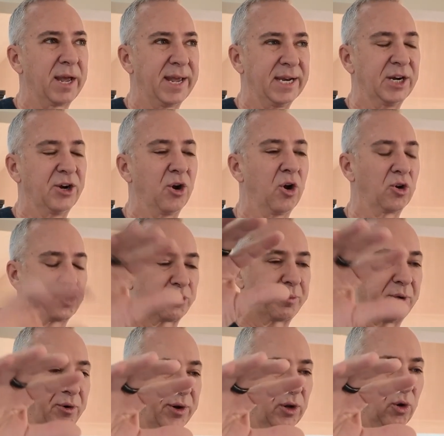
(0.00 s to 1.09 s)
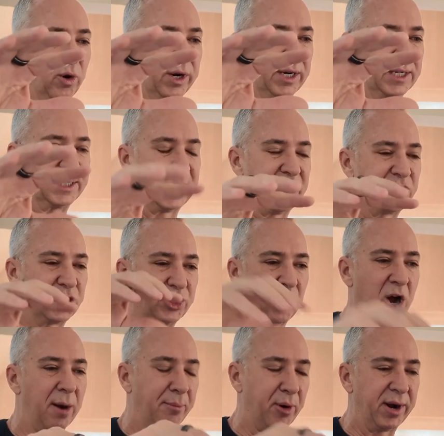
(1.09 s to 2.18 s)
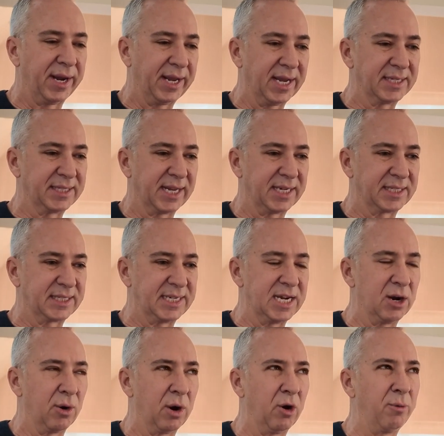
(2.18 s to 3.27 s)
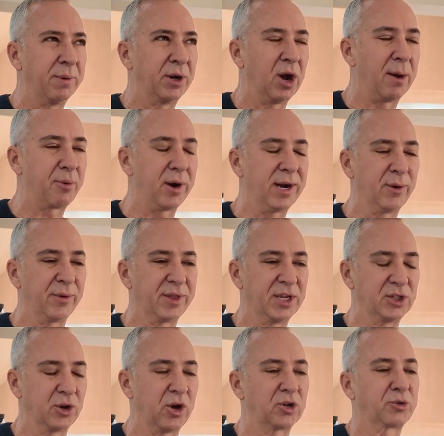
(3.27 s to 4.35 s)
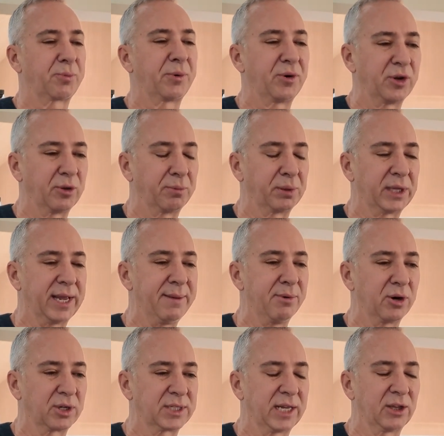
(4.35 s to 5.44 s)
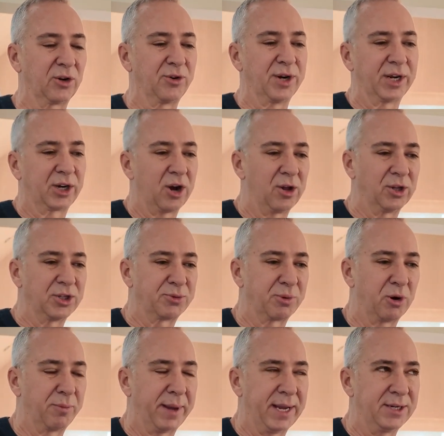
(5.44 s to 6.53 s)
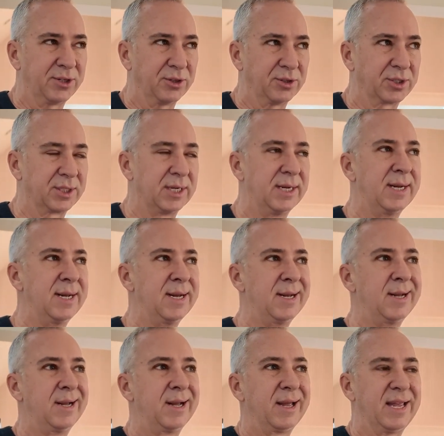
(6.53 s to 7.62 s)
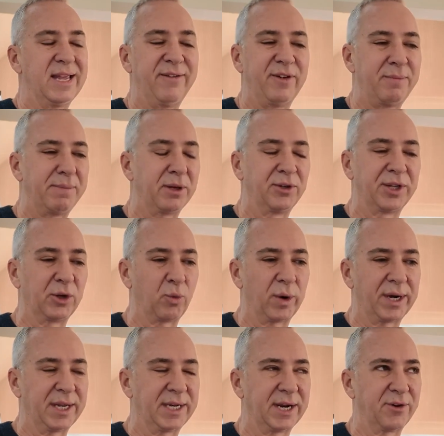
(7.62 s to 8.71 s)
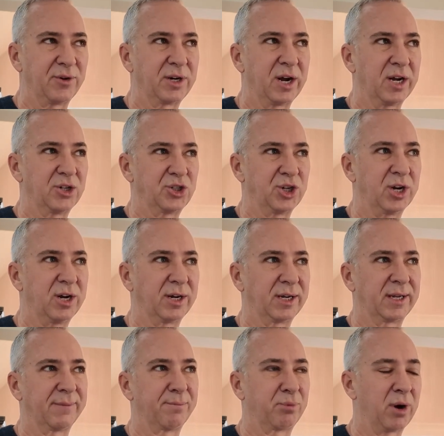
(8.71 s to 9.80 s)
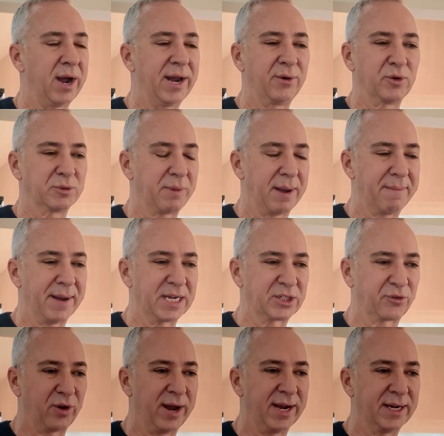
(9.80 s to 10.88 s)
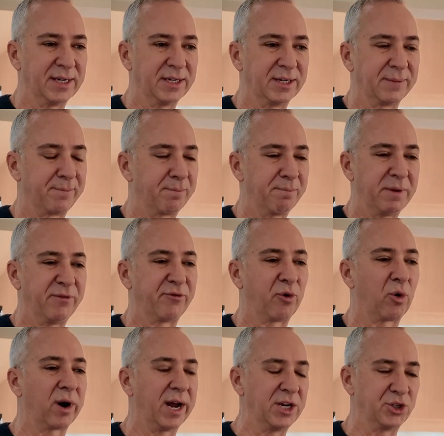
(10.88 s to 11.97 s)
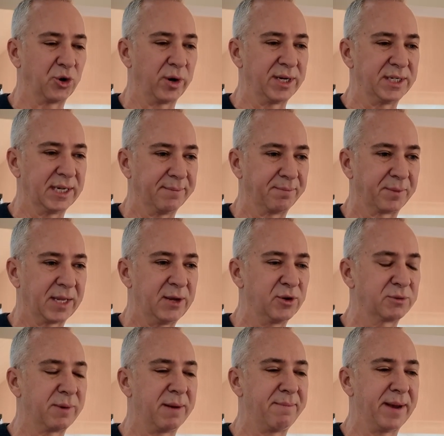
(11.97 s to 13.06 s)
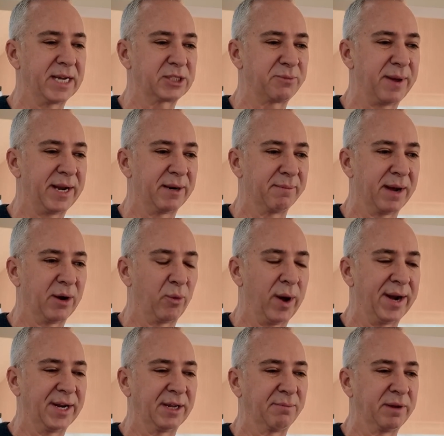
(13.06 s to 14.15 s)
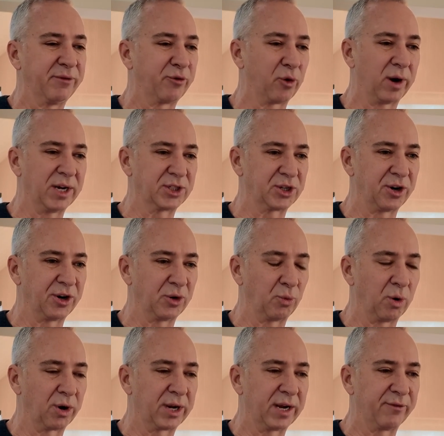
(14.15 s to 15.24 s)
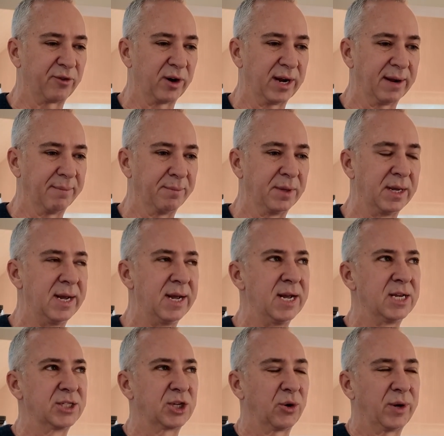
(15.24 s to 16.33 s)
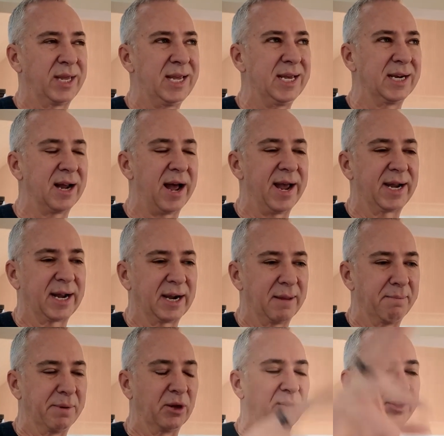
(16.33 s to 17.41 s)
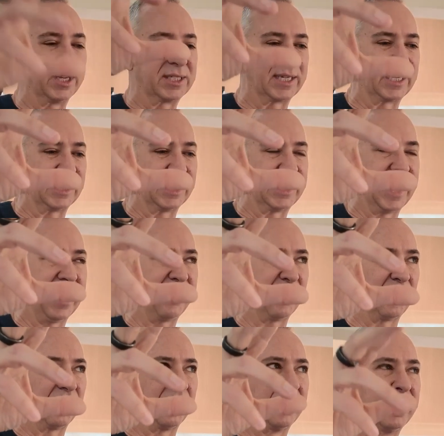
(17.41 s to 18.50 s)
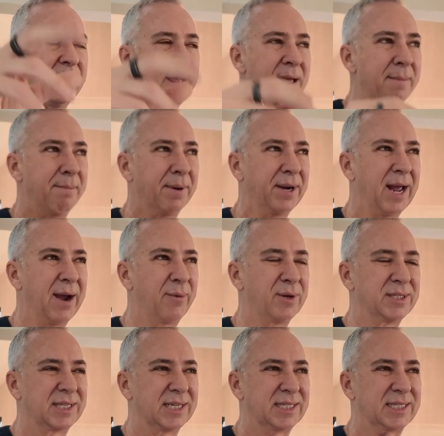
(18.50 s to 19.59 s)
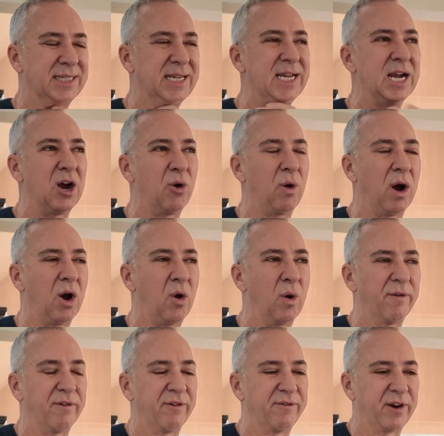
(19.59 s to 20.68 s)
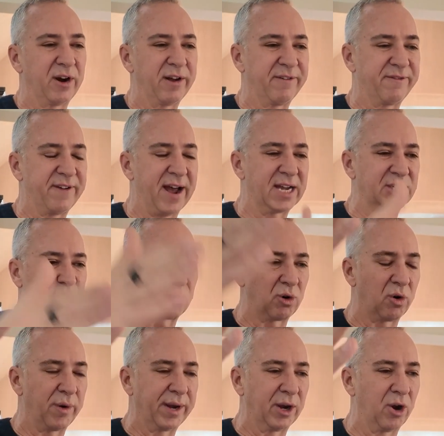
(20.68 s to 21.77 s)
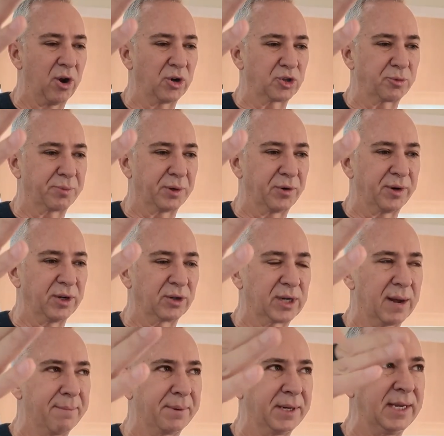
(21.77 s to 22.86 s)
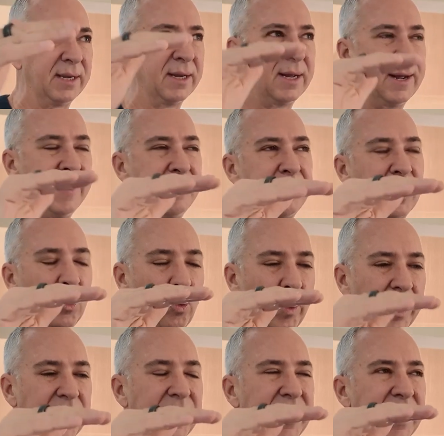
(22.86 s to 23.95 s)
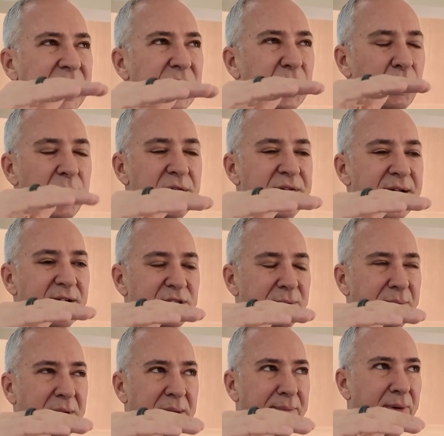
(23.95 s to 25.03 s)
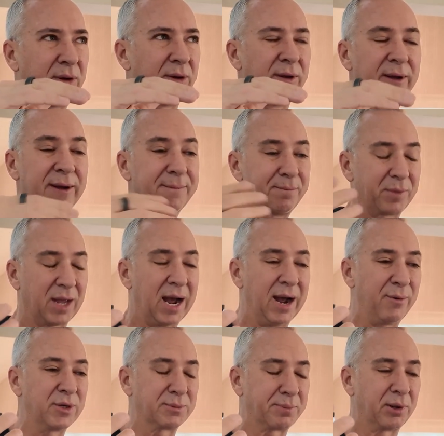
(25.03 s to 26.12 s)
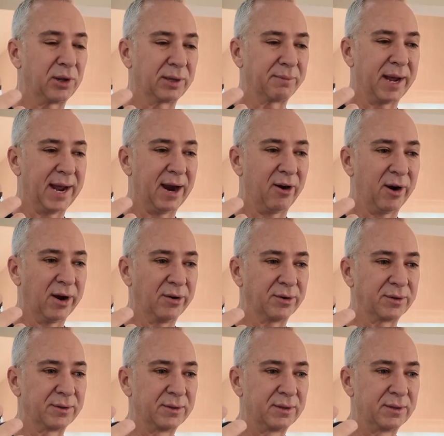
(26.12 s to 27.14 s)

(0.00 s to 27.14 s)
in an entrepreneurial organization operating as that COO, but operating with these entrepreneurial playbooks I learned at College Pro Painters. Even building 1-800-GOT-JUNK, Brian was my best friend before I joined him. He was my best man at my wedding before I started working for him. So he and I kind of built this thing together, but I was the COO of a very fast growing entrepreneurial company. When it hit 3,000 people, I was pulling my hair out.